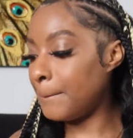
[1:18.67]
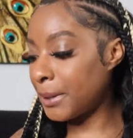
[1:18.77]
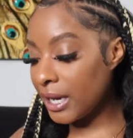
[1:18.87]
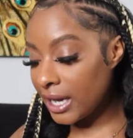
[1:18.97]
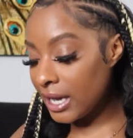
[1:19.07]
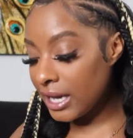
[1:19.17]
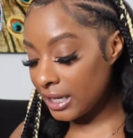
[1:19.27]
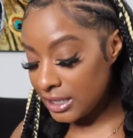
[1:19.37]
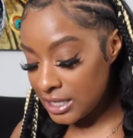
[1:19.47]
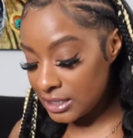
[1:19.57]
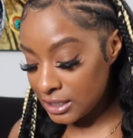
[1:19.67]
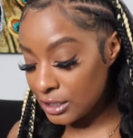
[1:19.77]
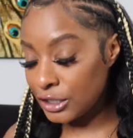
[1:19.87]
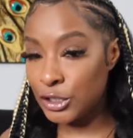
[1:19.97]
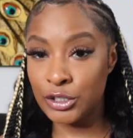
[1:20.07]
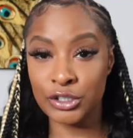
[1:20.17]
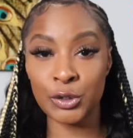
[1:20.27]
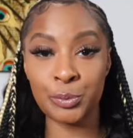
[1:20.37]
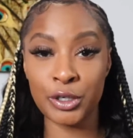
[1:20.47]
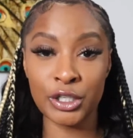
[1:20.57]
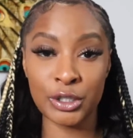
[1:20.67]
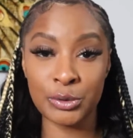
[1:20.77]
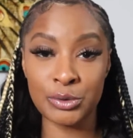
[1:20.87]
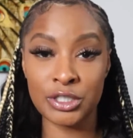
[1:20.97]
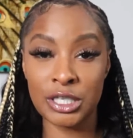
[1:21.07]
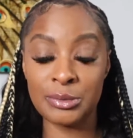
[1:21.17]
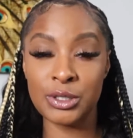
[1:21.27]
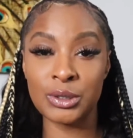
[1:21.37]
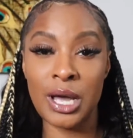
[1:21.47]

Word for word: but it's a super cute jumpsuit